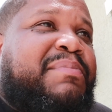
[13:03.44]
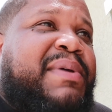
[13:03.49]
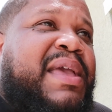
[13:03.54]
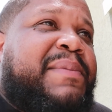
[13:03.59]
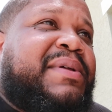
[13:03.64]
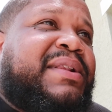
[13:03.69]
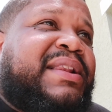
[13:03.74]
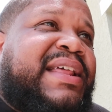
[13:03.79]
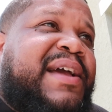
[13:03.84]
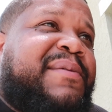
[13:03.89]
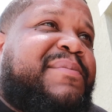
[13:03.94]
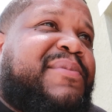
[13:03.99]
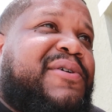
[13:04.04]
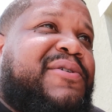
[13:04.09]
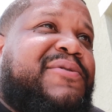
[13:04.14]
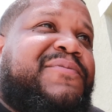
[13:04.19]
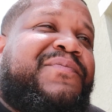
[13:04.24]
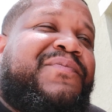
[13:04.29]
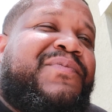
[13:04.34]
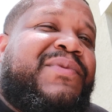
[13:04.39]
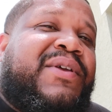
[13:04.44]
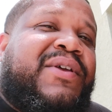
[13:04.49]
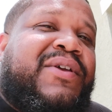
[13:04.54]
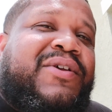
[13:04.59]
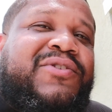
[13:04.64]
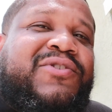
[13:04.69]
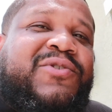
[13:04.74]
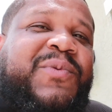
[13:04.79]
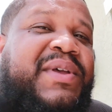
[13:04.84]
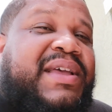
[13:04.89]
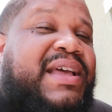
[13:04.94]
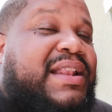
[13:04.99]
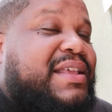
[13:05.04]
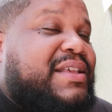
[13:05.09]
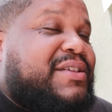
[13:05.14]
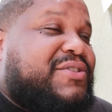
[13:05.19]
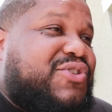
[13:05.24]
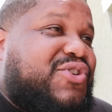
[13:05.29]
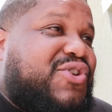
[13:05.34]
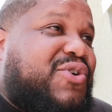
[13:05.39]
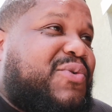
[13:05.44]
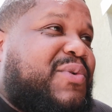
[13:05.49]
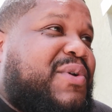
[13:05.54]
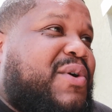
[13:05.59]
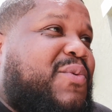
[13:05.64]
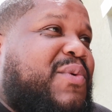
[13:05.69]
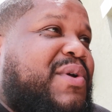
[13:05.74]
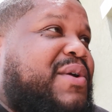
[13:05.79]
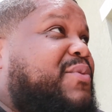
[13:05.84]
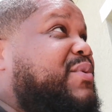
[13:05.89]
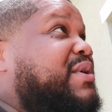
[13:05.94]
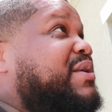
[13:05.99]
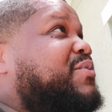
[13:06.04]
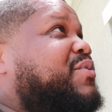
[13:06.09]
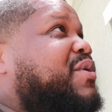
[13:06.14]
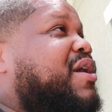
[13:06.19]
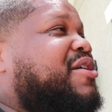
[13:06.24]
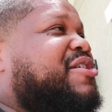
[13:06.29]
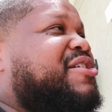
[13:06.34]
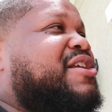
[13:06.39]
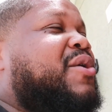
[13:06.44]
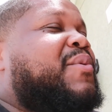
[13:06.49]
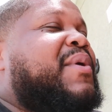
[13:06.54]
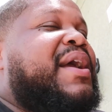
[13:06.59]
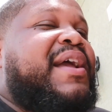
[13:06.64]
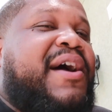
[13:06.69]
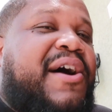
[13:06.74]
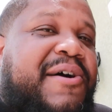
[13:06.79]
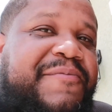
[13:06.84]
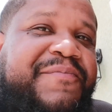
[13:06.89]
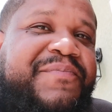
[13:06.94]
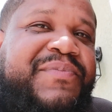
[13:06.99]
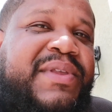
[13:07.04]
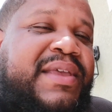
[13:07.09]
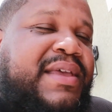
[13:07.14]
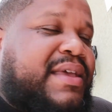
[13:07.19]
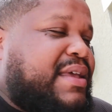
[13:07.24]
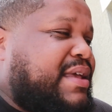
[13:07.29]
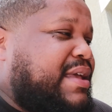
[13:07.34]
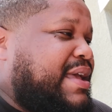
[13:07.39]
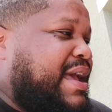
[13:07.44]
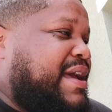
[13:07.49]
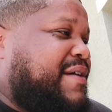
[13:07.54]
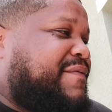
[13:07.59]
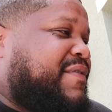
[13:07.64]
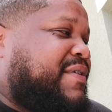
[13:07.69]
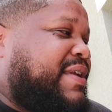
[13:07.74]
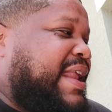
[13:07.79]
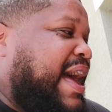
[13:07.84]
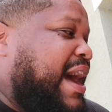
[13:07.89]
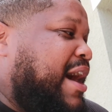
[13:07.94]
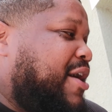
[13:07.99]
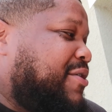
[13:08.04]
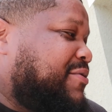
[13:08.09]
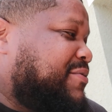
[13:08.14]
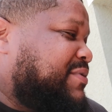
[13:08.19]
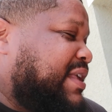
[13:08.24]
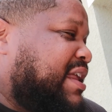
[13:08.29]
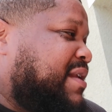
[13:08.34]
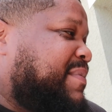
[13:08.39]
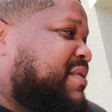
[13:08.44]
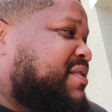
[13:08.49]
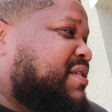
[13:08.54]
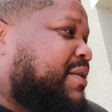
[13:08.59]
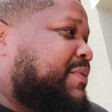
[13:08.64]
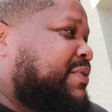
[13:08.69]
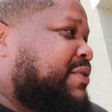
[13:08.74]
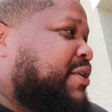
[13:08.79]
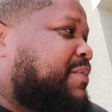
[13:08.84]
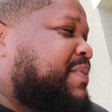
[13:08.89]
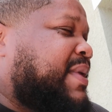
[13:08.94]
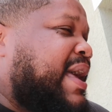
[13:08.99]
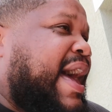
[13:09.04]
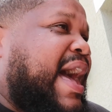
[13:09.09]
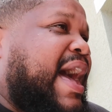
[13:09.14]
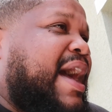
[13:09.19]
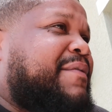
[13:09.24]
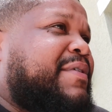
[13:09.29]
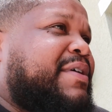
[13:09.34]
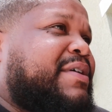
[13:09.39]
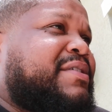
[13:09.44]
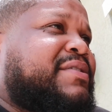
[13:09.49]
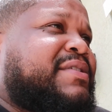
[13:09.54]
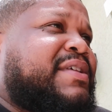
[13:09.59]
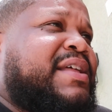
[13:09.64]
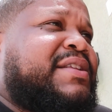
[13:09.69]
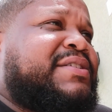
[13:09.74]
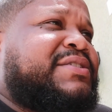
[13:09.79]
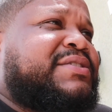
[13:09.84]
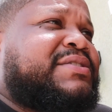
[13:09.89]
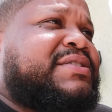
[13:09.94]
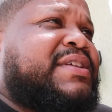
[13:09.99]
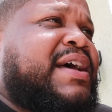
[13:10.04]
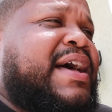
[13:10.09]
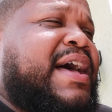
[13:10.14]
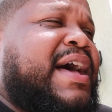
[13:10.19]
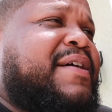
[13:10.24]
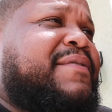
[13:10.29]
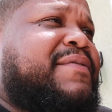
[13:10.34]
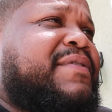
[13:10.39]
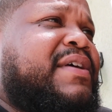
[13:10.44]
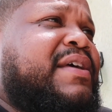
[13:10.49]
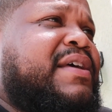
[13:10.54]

baby Lambo. So we got at least, you know, we working our way up. And for now, that'll be something dope to have, like I said, just to have,